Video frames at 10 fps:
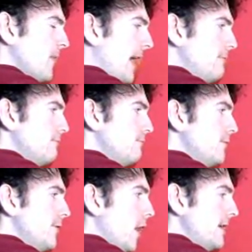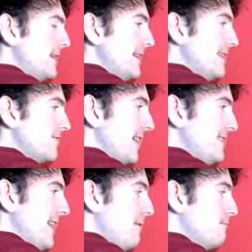And no, it didn't
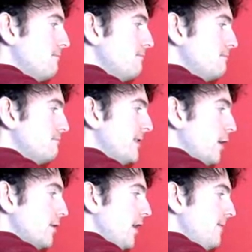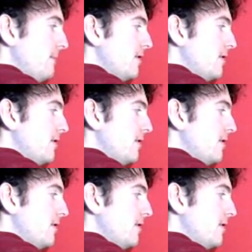address it. We got nothing.